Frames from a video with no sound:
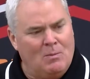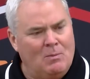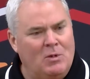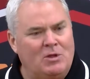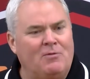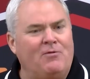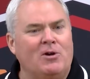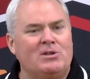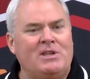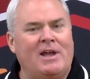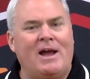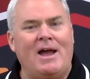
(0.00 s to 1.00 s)
But the first
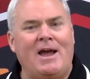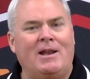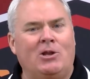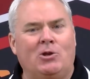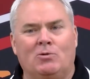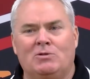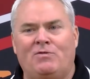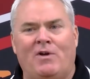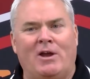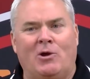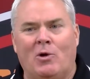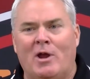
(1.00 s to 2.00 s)
thing I had to do was
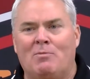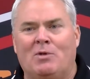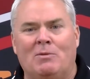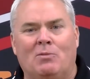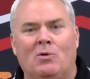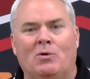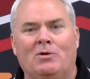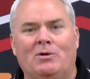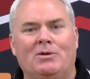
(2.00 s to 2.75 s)
find great people,